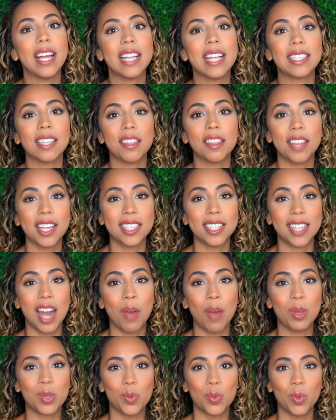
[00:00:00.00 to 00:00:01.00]
It's the things that
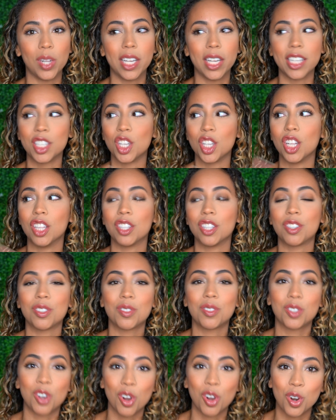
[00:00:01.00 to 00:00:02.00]
I was willing to
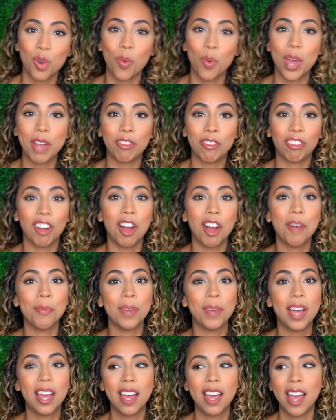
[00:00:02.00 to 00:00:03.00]
turn away
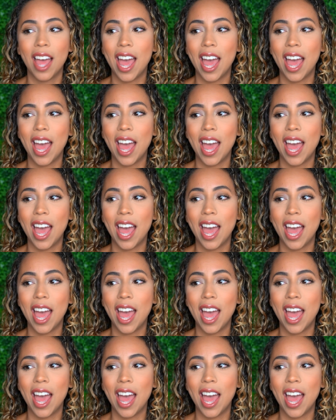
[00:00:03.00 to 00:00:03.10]
from